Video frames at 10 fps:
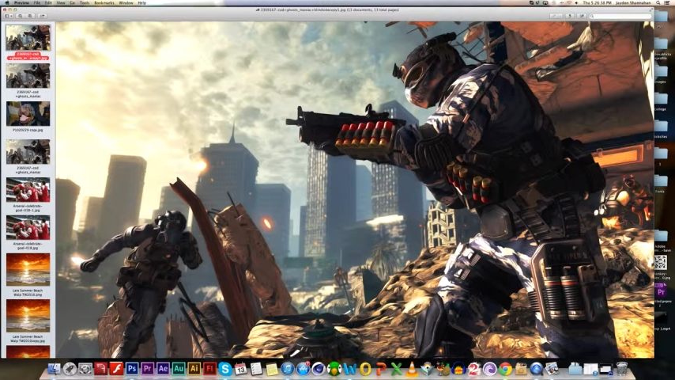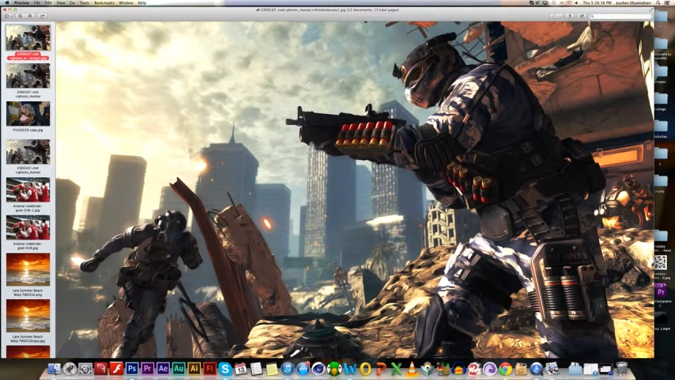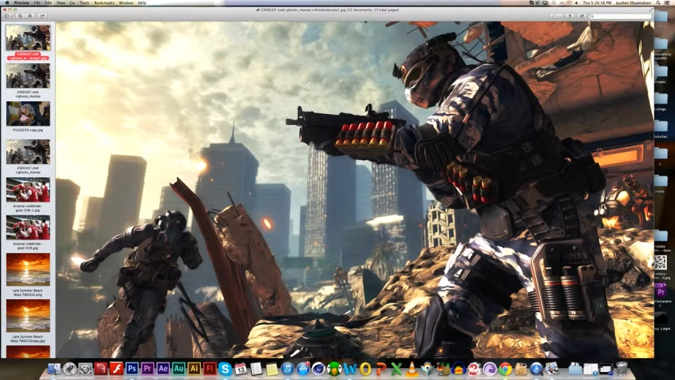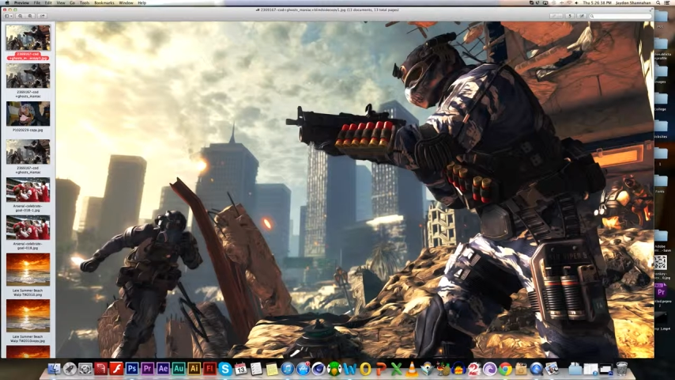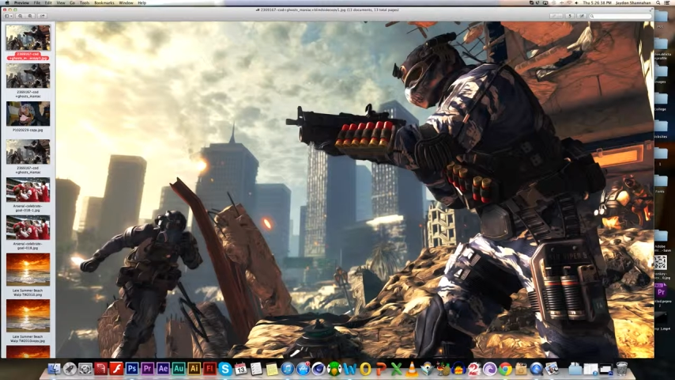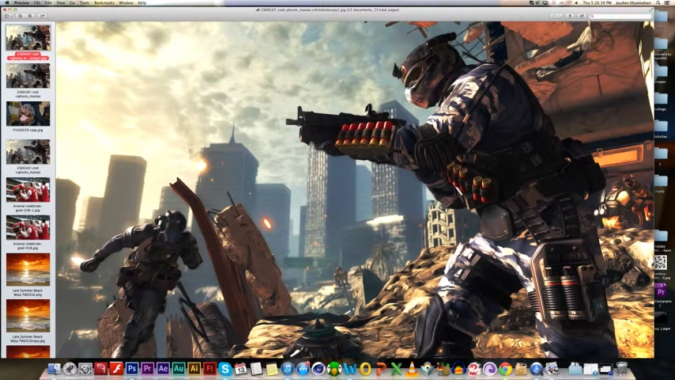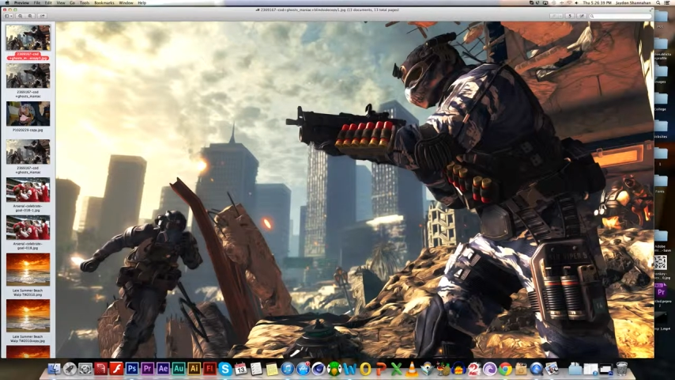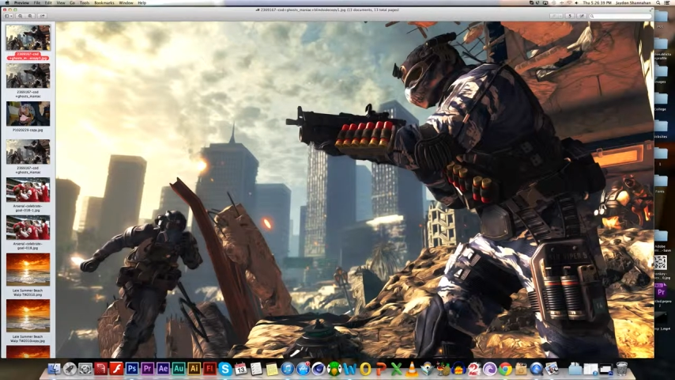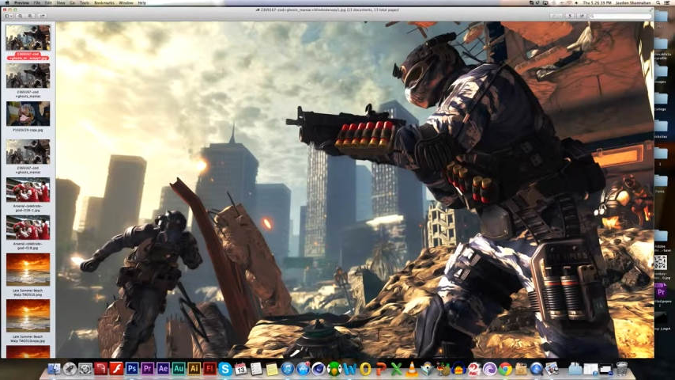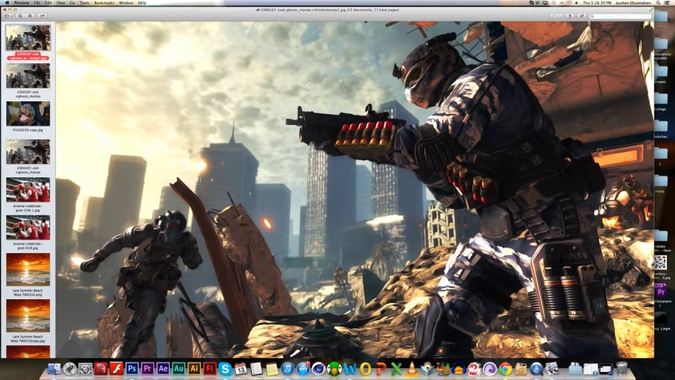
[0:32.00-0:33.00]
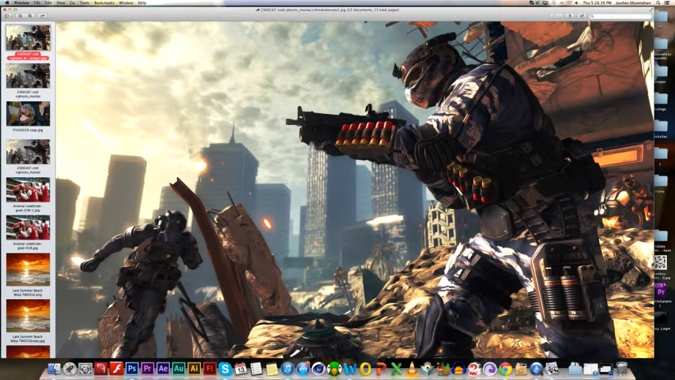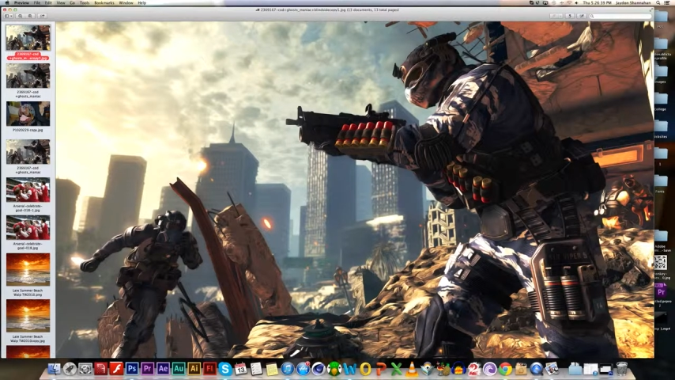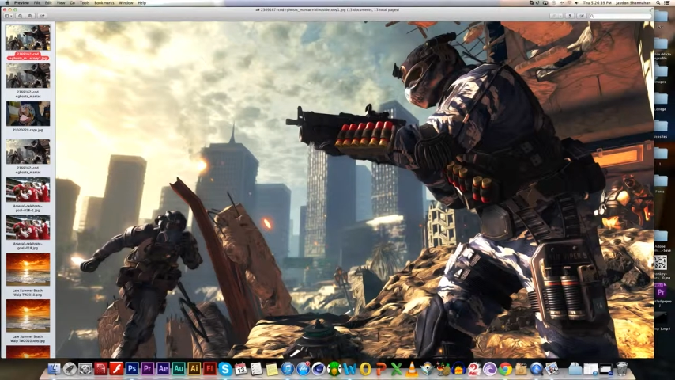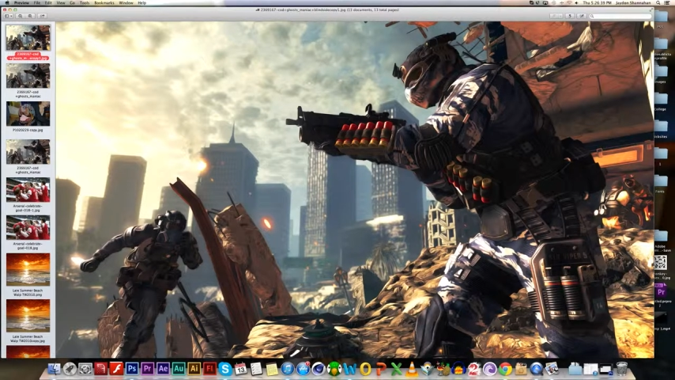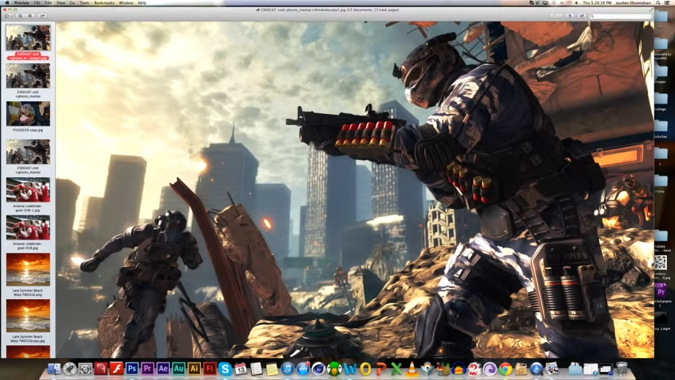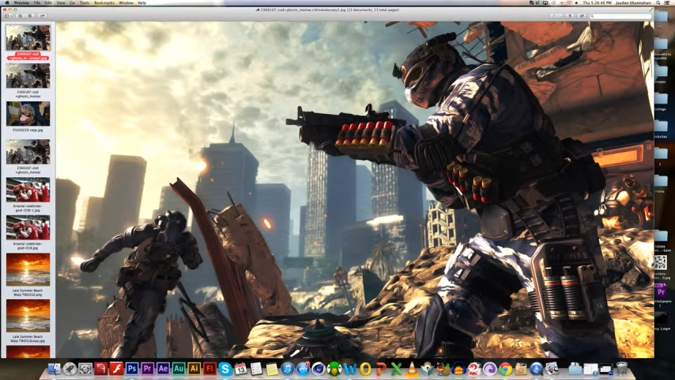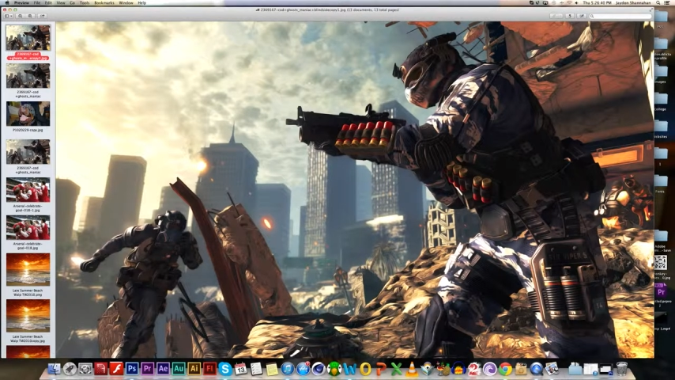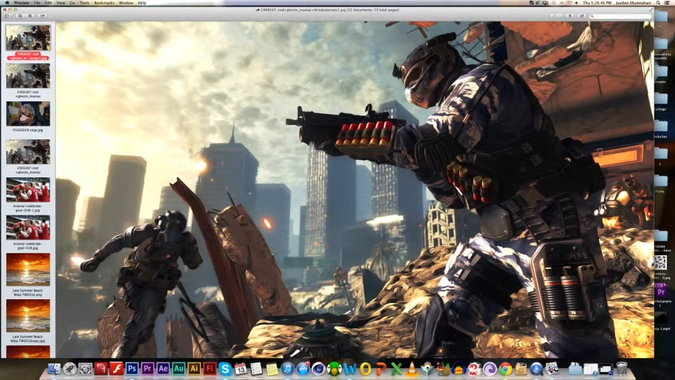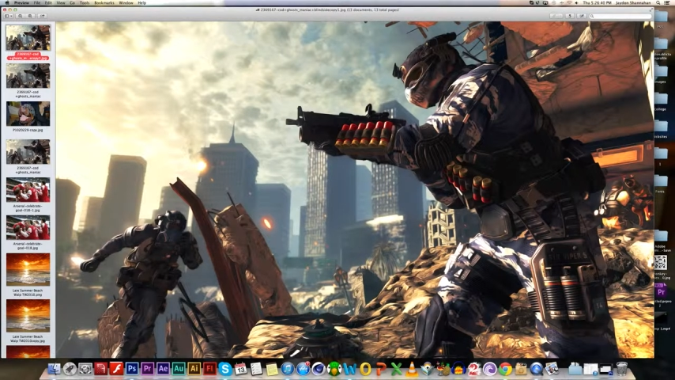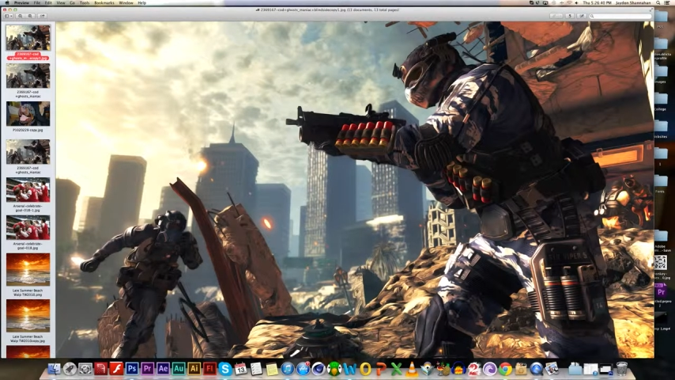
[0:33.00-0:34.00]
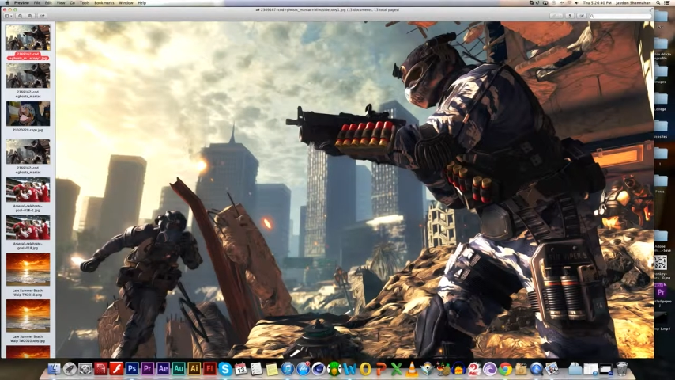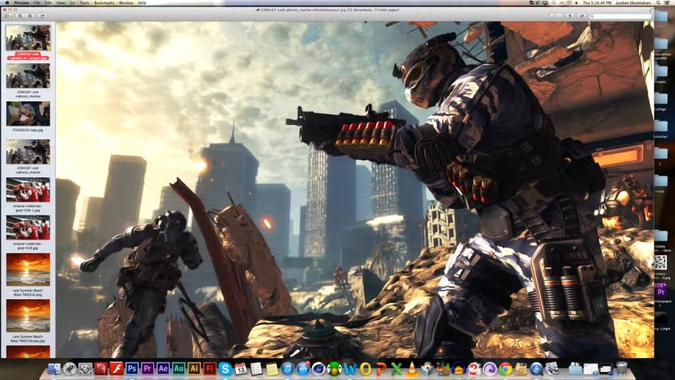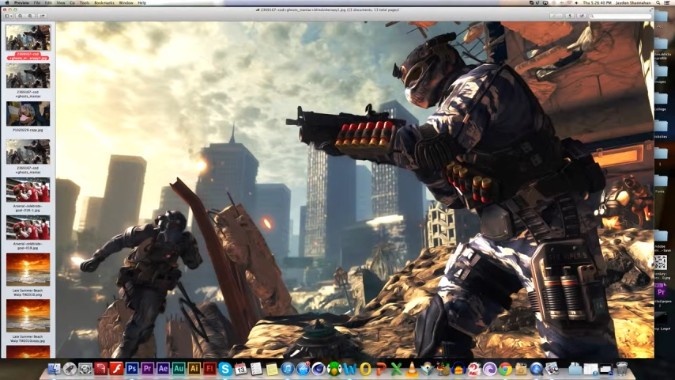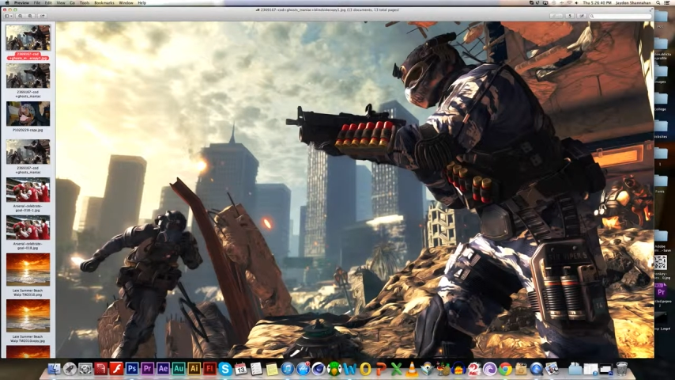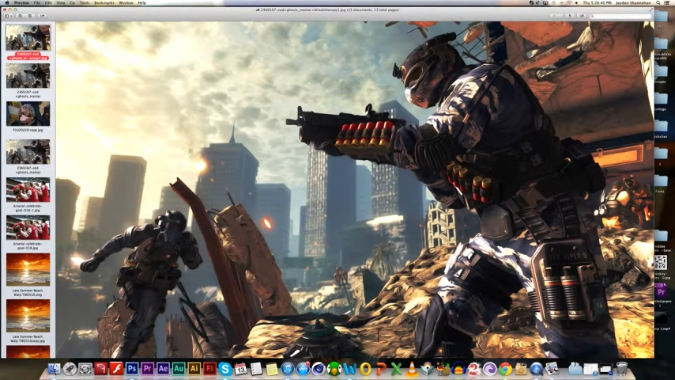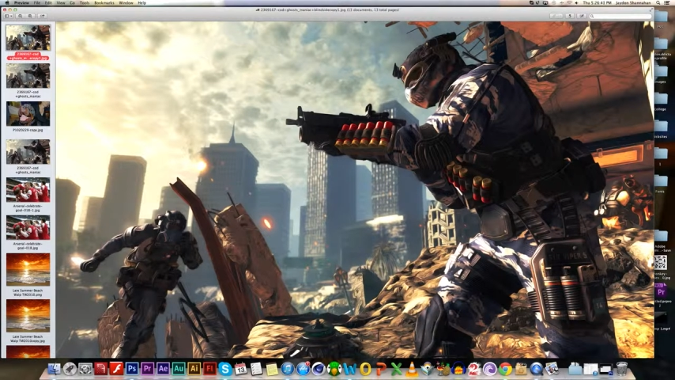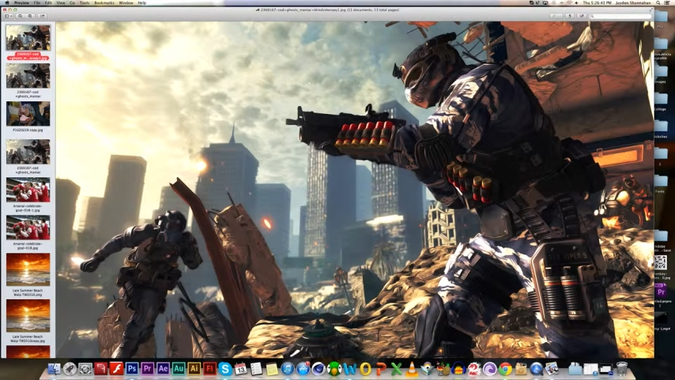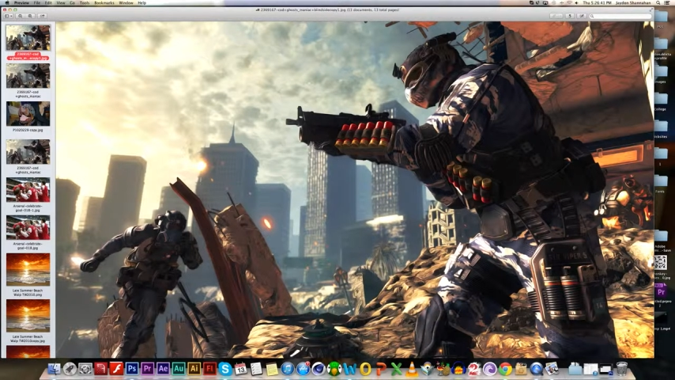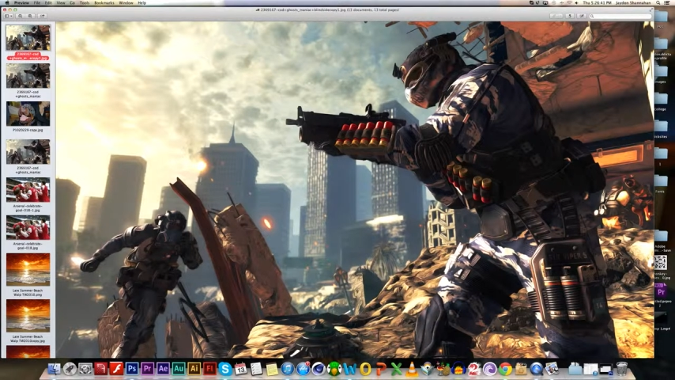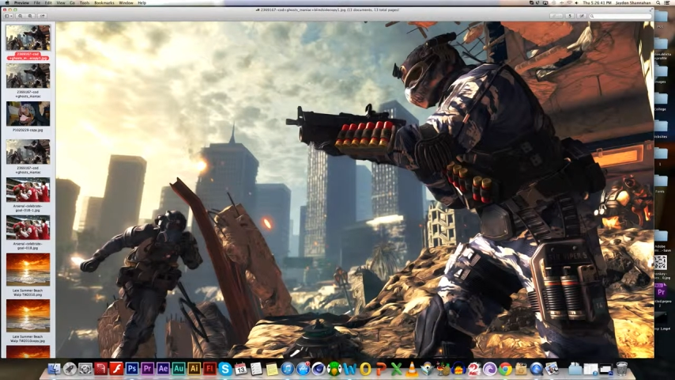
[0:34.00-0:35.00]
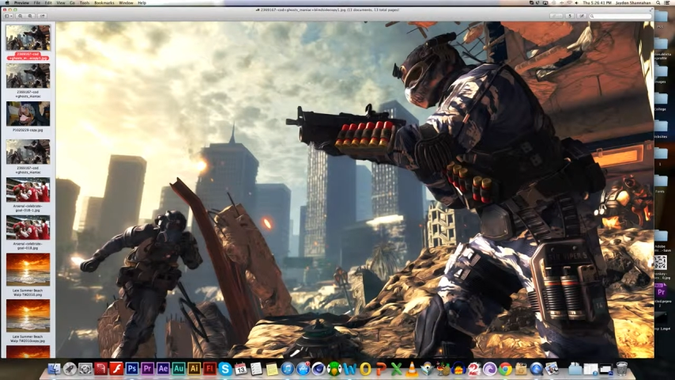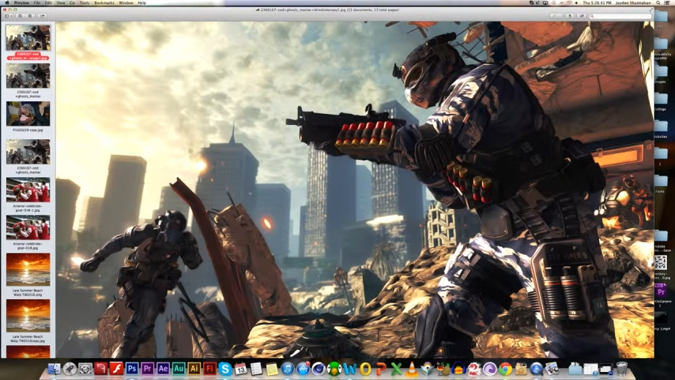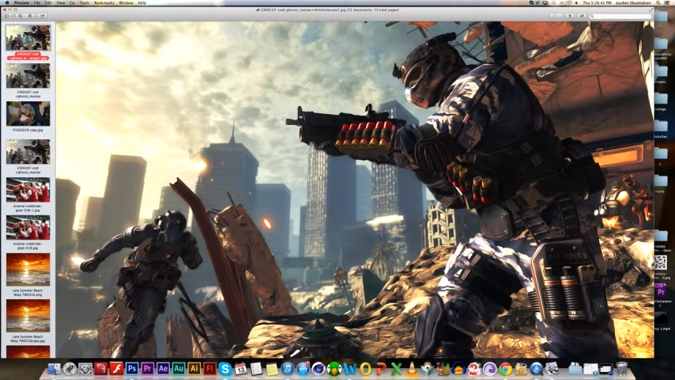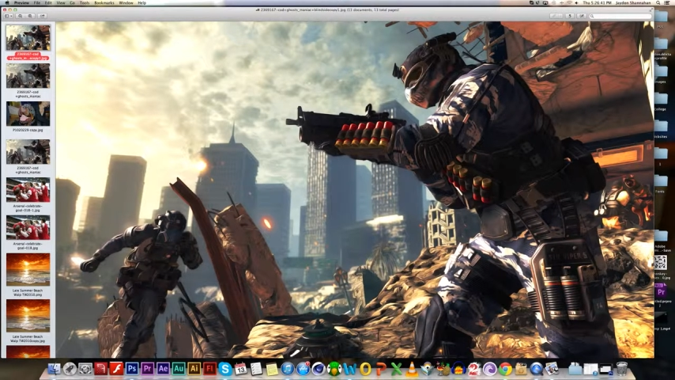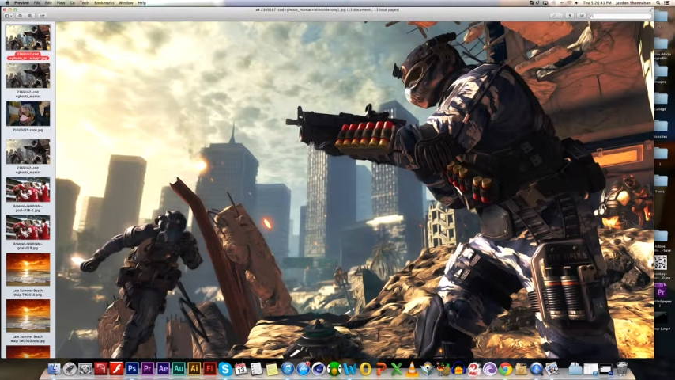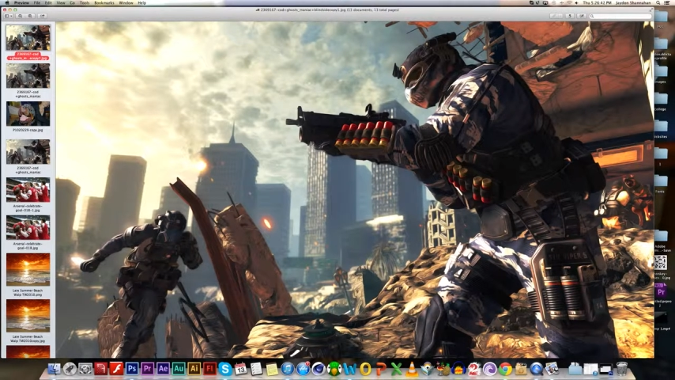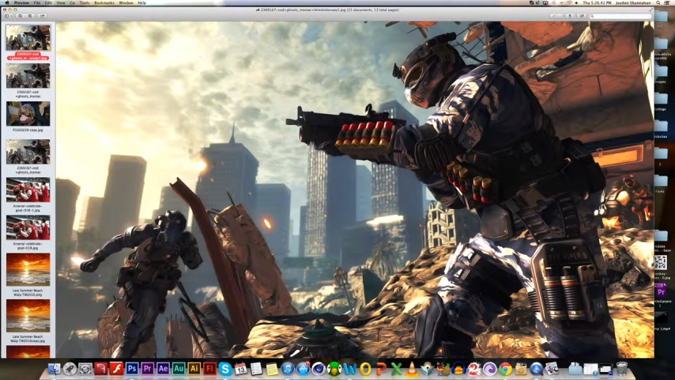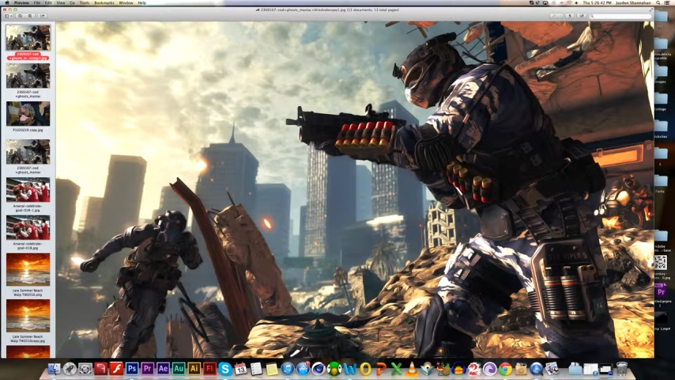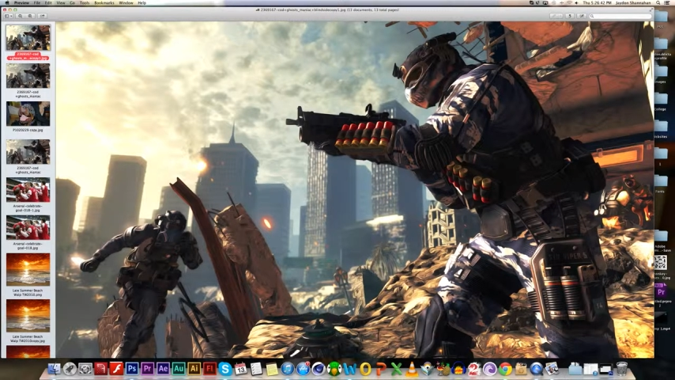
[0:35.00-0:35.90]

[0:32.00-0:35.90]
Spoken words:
(no speaker visible)